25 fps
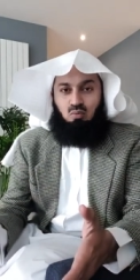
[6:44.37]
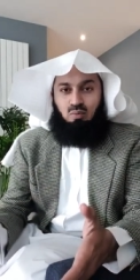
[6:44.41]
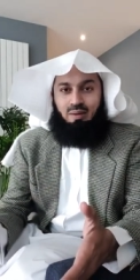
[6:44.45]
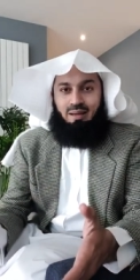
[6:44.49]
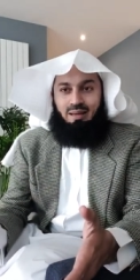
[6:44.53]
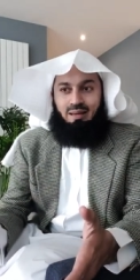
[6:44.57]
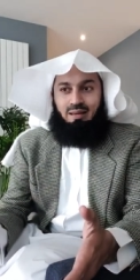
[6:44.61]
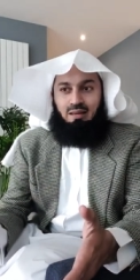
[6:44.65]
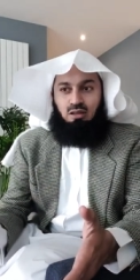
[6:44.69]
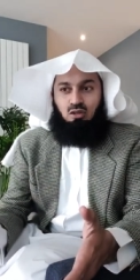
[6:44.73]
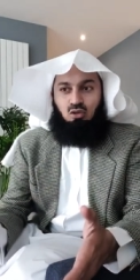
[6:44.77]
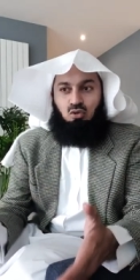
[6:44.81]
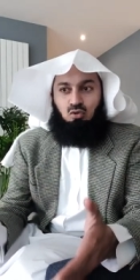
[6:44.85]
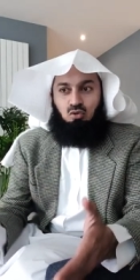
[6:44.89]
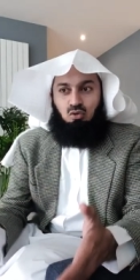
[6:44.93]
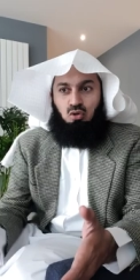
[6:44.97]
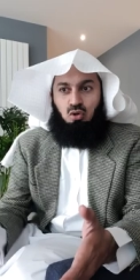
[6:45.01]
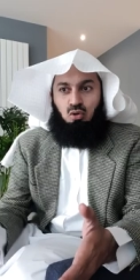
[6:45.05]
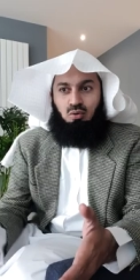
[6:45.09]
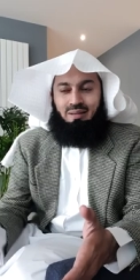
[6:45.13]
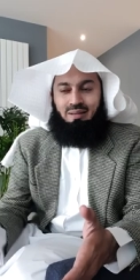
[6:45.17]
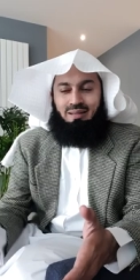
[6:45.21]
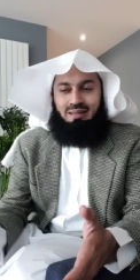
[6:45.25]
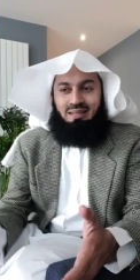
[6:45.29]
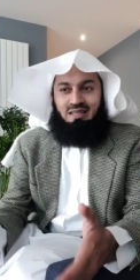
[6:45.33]
where you
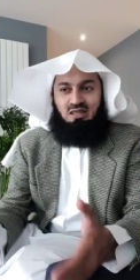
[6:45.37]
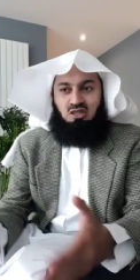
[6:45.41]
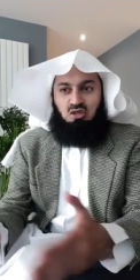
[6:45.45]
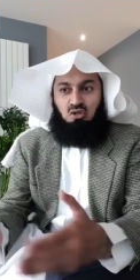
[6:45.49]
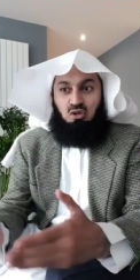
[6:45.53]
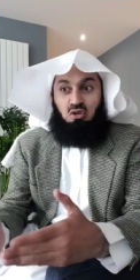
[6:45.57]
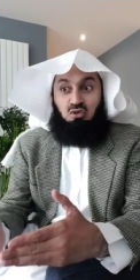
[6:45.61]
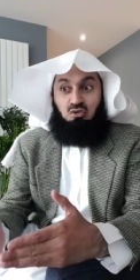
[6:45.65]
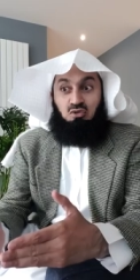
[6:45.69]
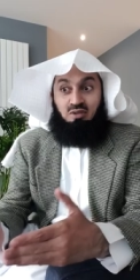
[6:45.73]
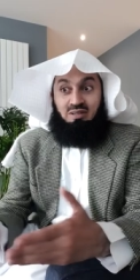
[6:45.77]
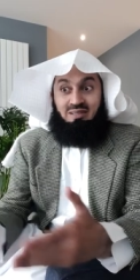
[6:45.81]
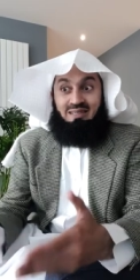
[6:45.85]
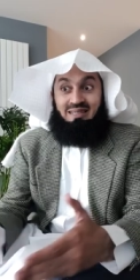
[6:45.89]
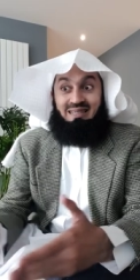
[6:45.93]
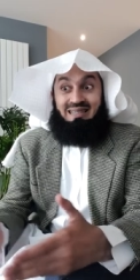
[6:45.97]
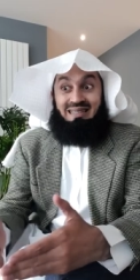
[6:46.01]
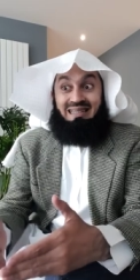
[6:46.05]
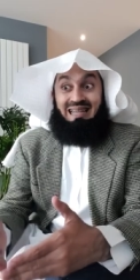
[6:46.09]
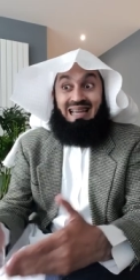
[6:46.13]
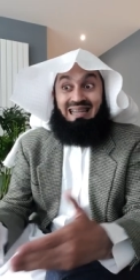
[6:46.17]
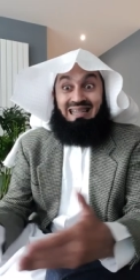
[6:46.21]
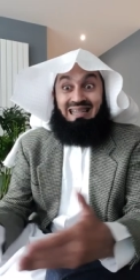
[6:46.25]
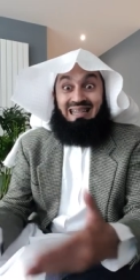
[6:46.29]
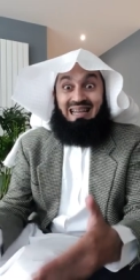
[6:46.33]
know that it's not written
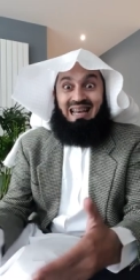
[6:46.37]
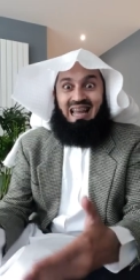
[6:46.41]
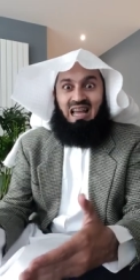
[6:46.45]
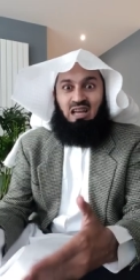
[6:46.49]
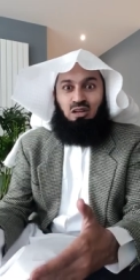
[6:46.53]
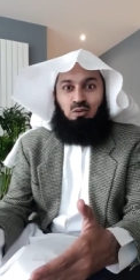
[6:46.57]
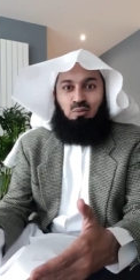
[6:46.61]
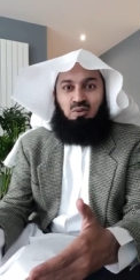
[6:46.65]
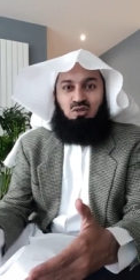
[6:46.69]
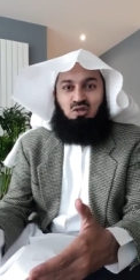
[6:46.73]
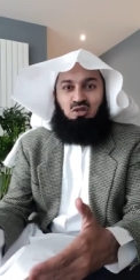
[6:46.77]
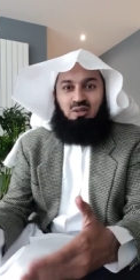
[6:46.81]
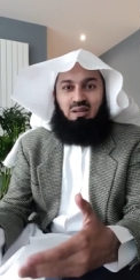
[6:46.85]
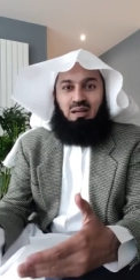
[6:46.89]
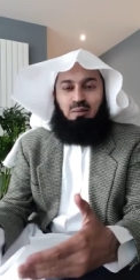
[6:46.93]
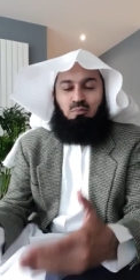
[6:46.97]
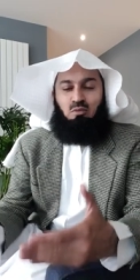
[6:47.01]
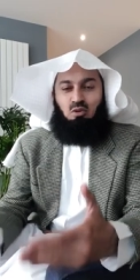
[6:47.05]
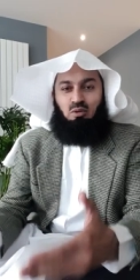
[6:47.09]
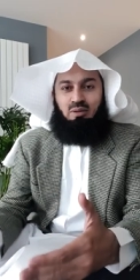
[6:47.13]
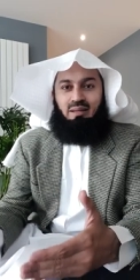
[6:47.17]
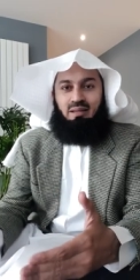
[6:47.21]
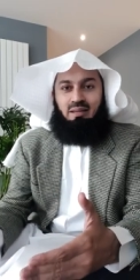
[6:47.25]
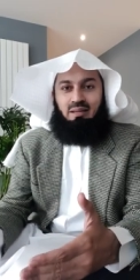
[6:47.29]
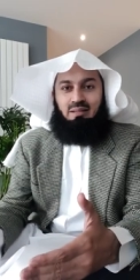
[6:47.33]
in any language and I'm
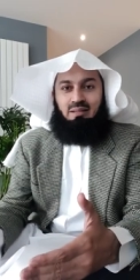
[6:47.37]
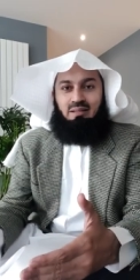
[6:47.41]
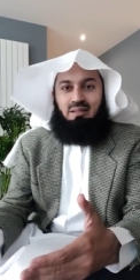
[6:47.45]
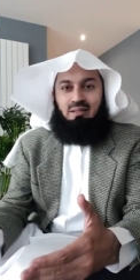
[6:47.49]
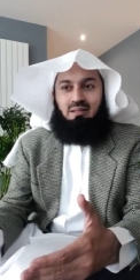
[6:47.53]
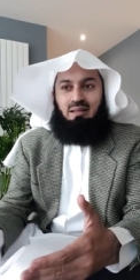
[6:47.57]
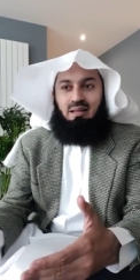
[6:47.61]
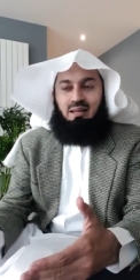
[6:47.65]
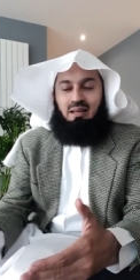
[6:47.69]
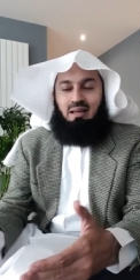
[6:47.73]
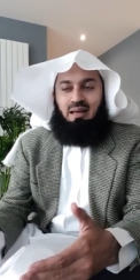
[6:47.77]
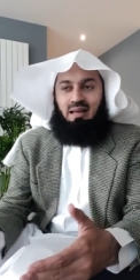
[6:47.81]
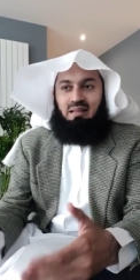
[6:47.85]
looking at it